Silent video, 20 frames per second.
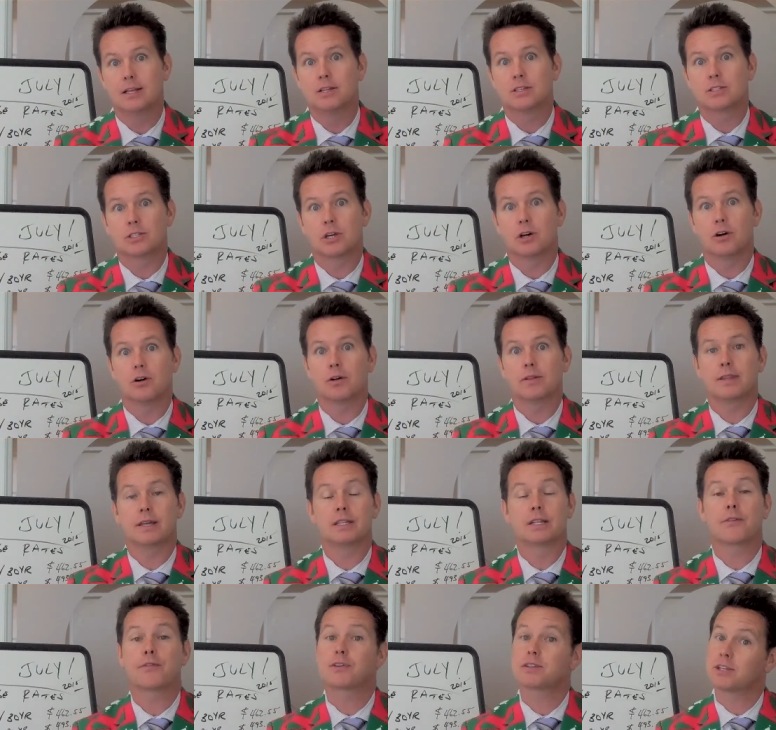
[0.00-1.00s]
So
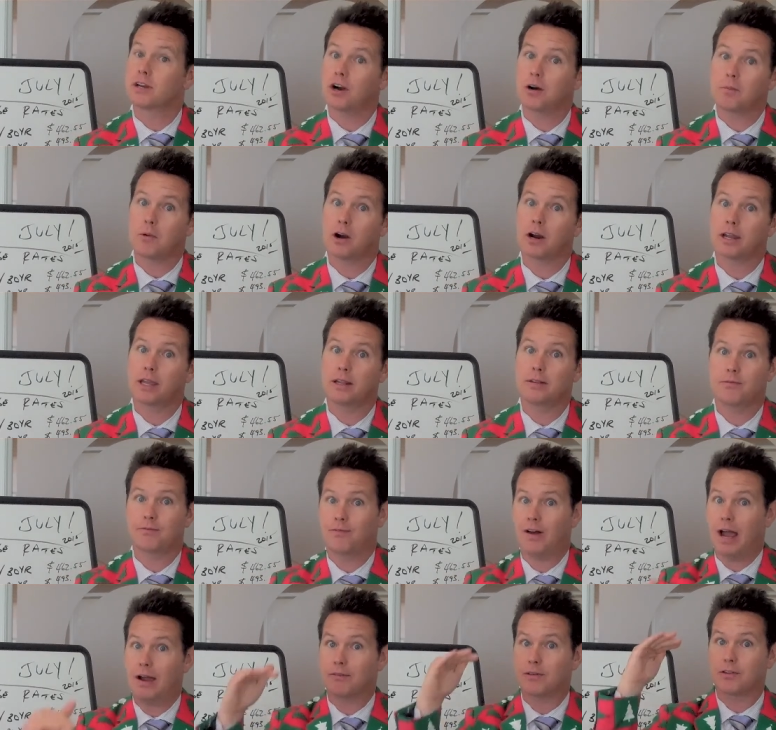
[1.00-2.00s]
the difference in our market,
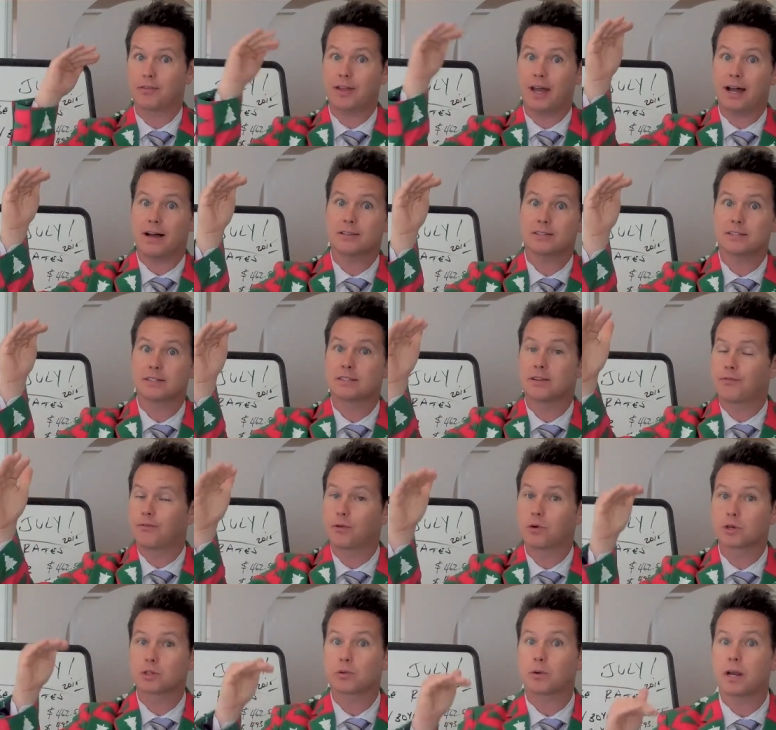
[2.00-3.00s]
five hundred thousand dollars to
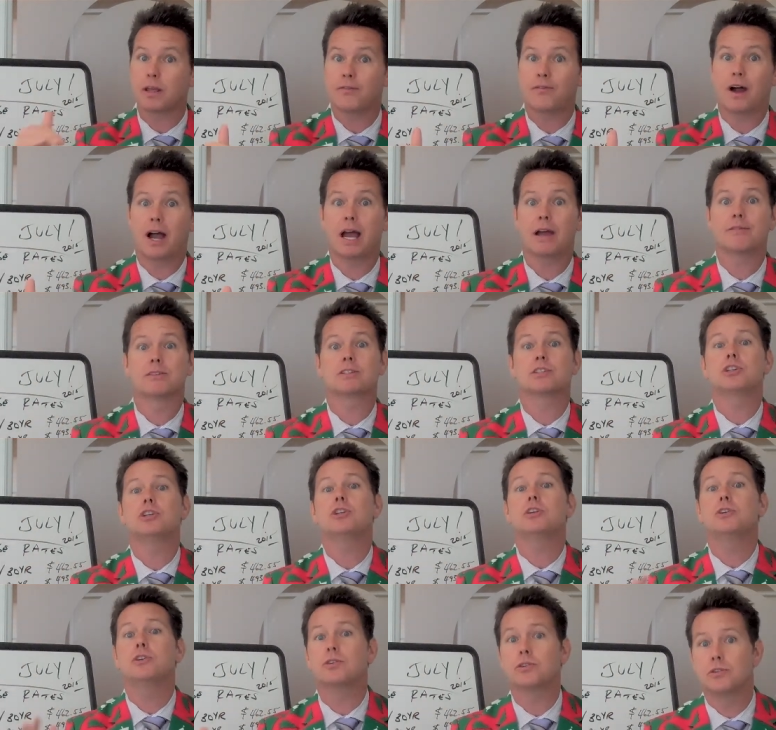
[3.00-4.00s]
four hundred twenty-five thousand dollars, is
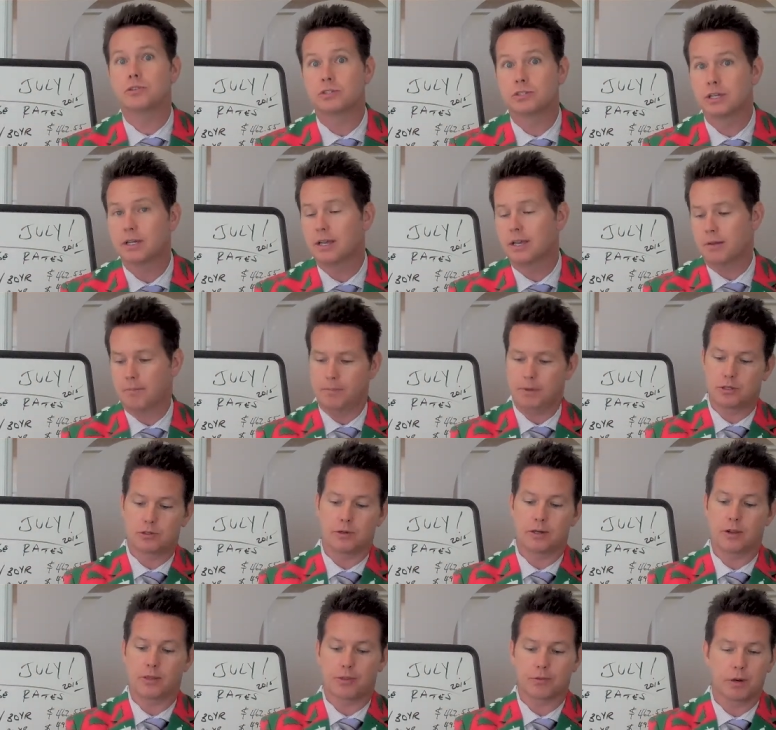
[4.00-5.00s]
huge.
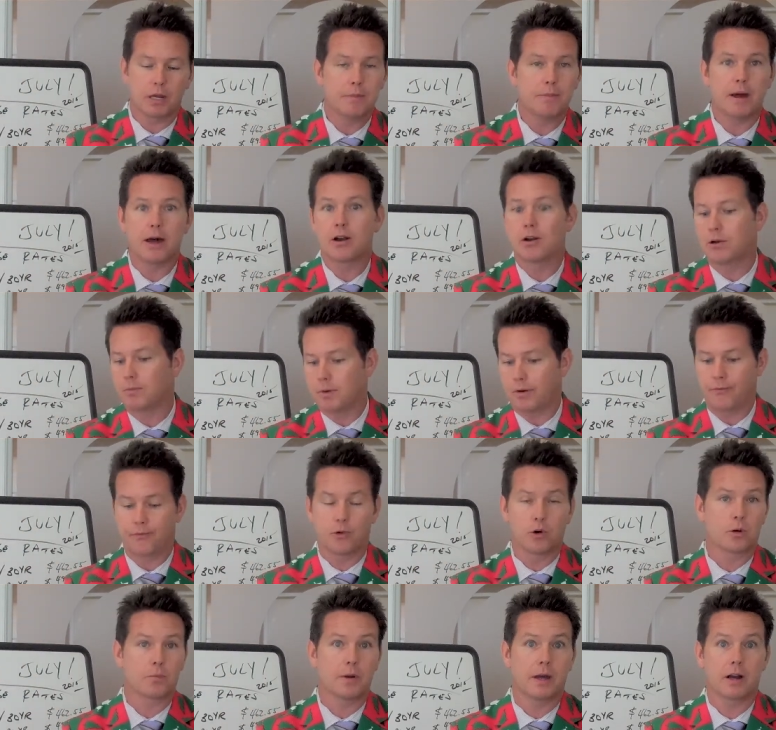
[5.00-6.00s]
Between a three-bedroom, a
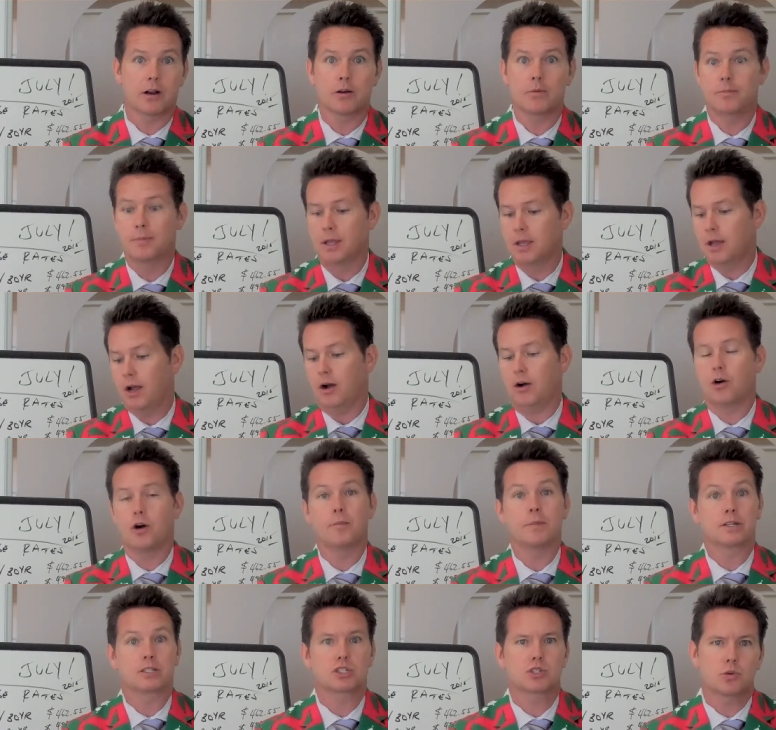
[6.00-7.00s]
four-bedroom, a
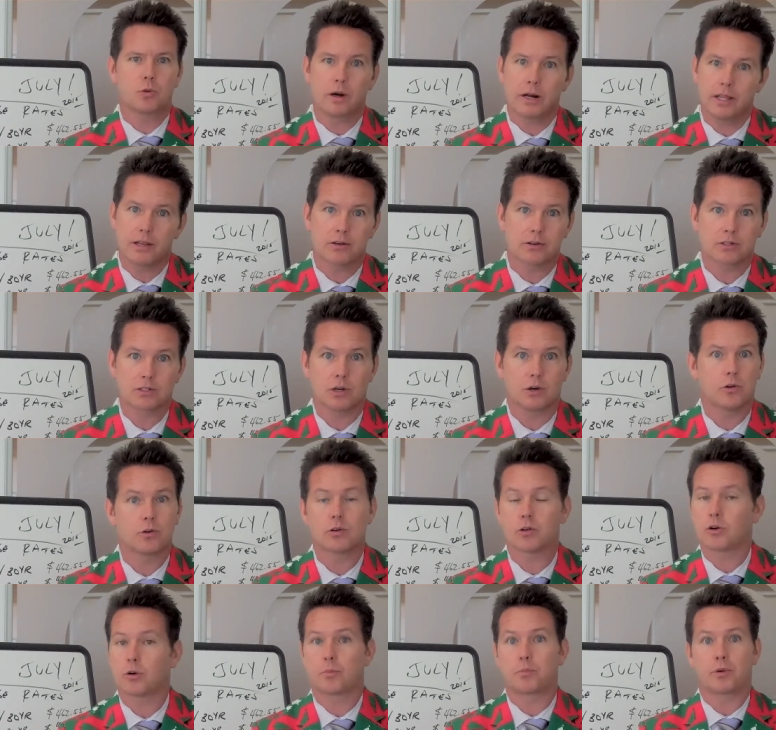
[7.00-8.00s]
home that's twenty years
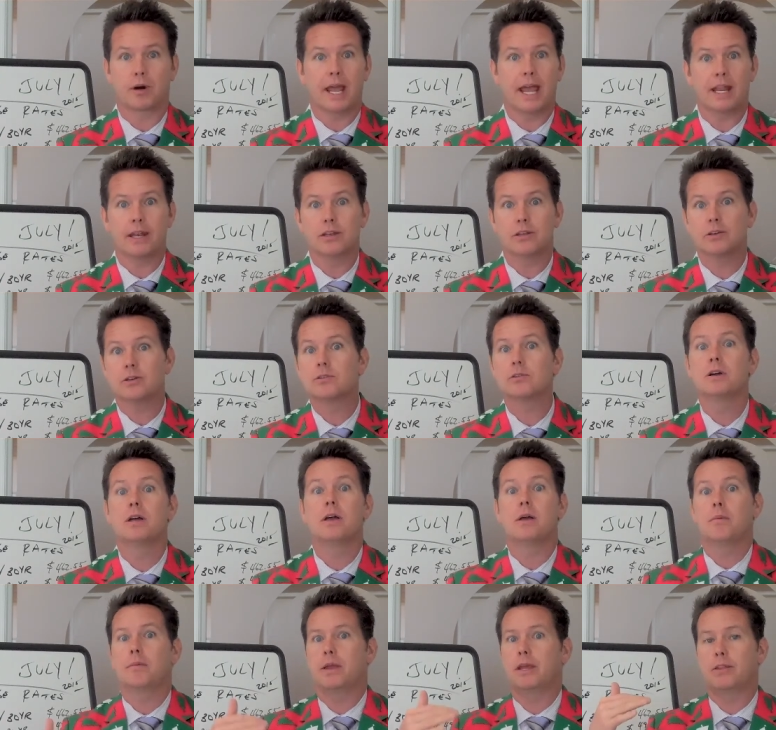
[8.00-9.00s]
old or brand
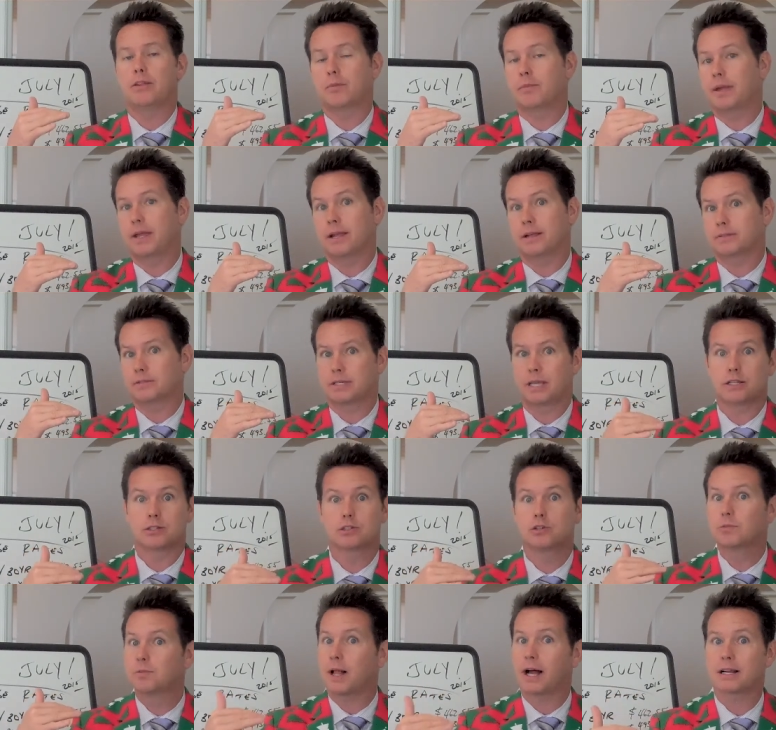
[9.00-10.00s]
new, either being, say,
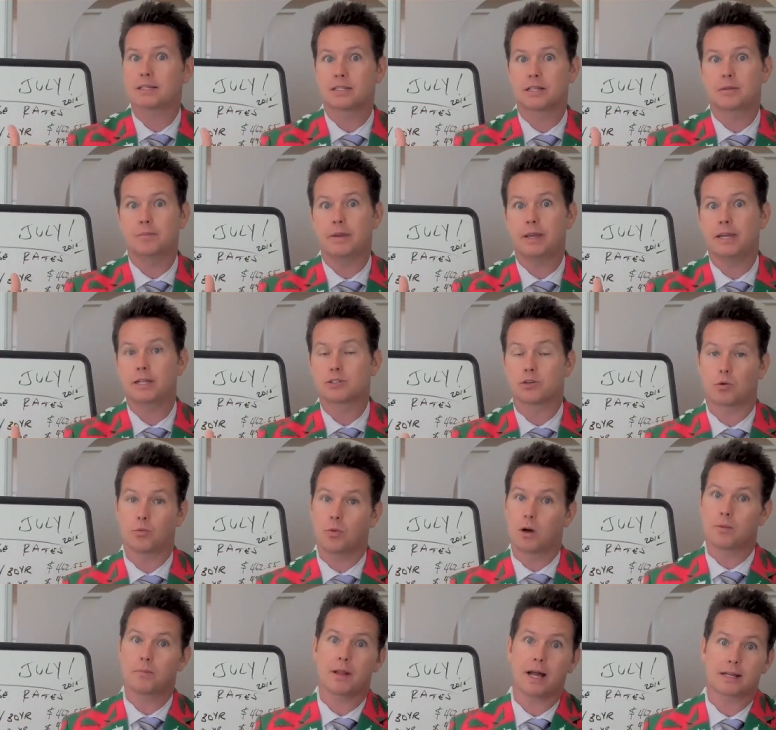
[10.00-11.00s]
two blocks to the beach or
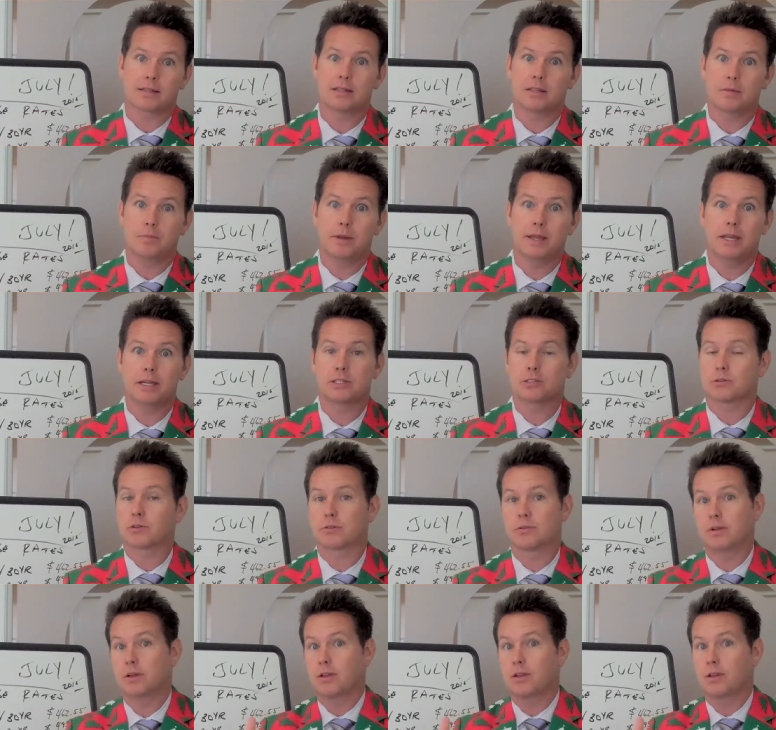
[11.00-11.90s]
one block to the beach or